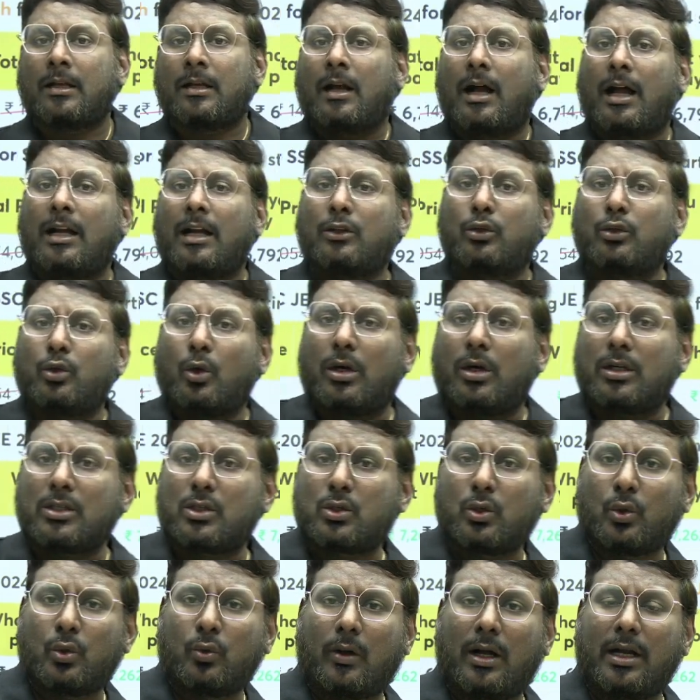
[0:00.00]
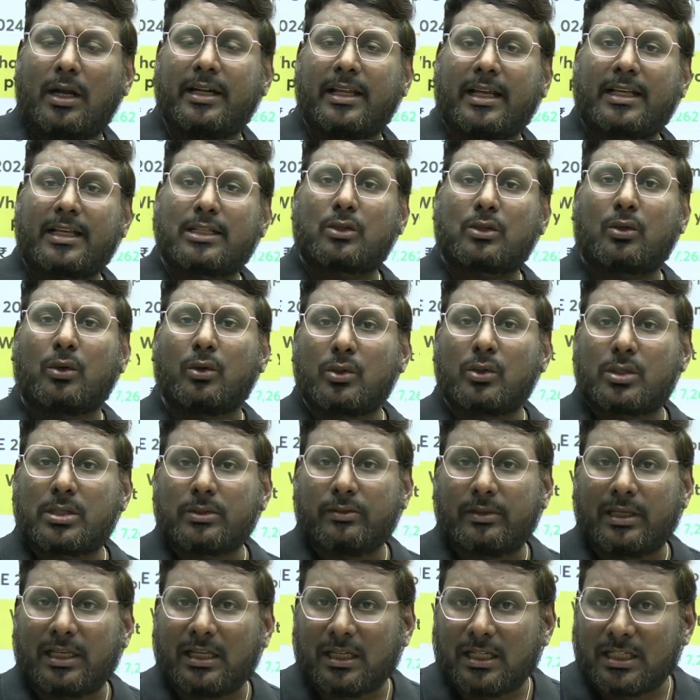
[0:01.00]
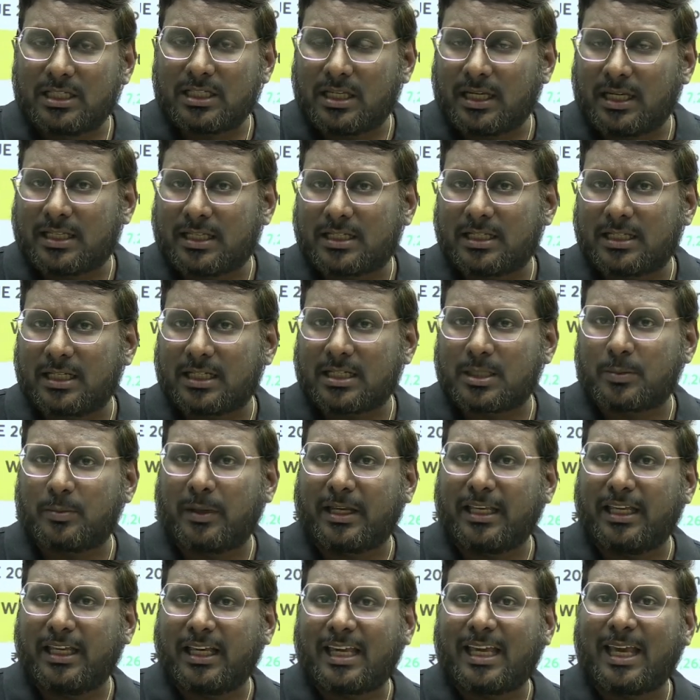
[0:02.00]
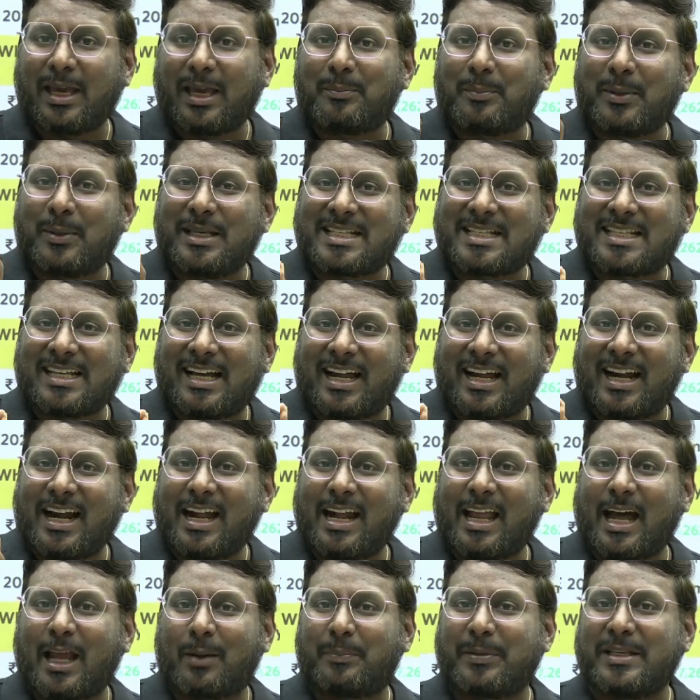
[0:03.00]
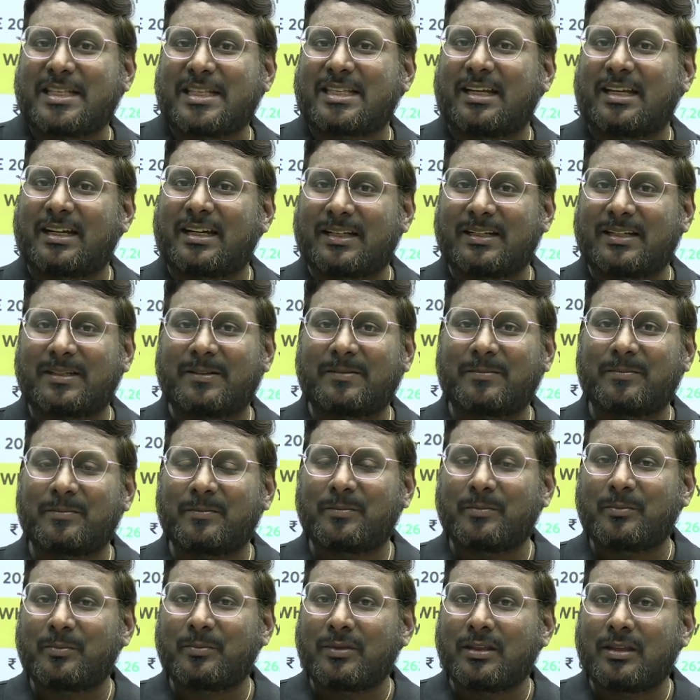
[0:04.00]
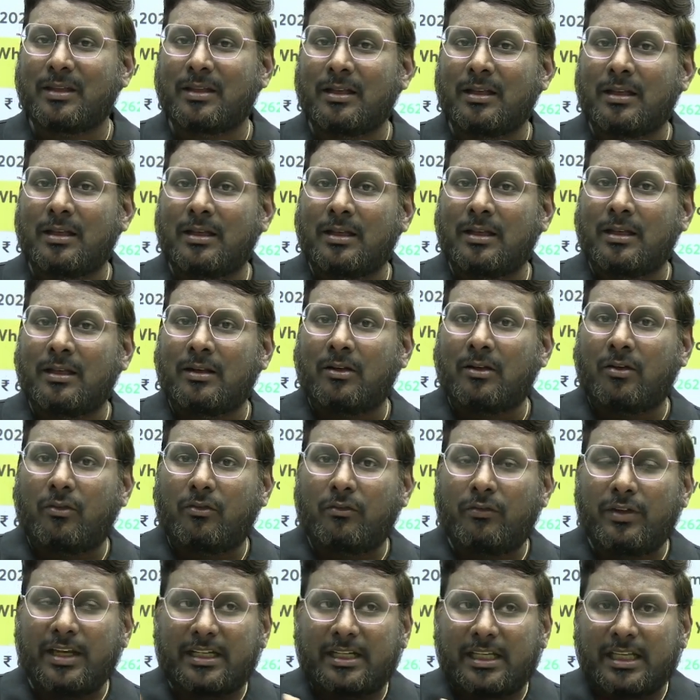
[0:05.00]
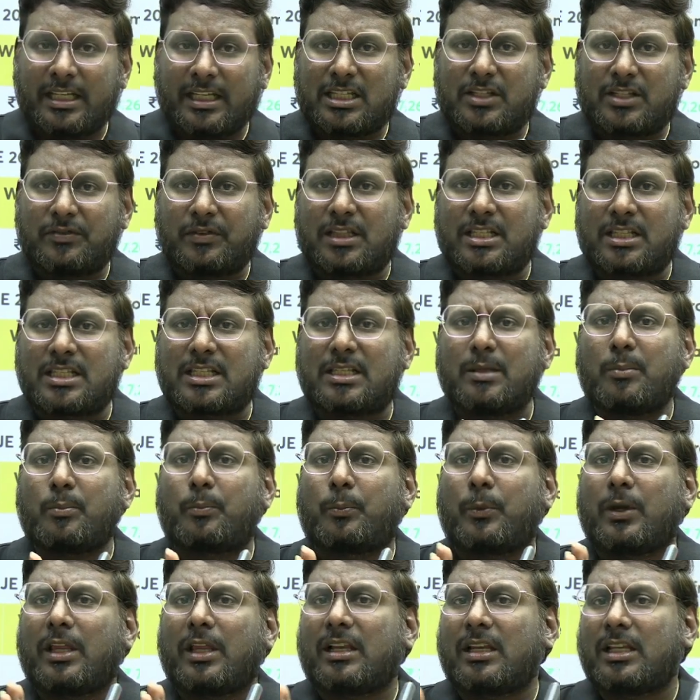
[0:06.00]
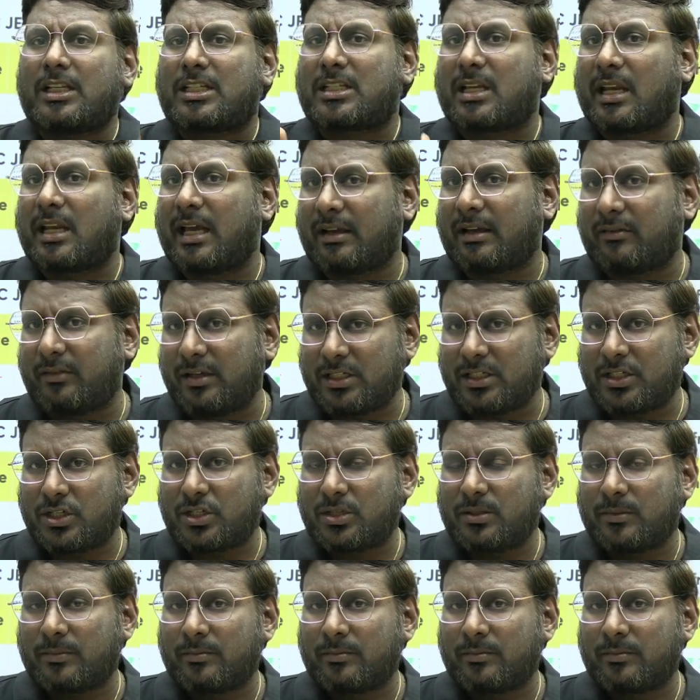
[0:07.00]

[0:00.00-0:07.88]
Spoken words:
and those who want exclusive English lectures by KP Sir and RP Sir. We teach with simple English language,